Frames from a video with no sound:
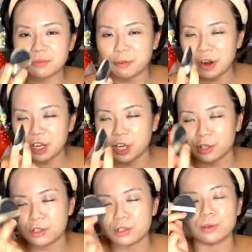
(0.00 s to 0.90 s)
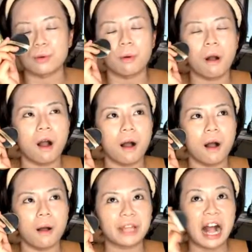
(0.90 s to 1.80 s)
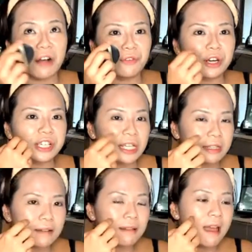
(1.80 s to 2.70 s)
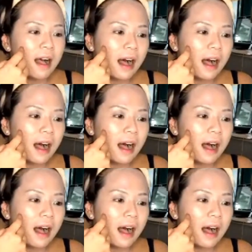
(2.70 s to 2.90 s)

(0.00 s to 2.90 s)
it very good to cover certain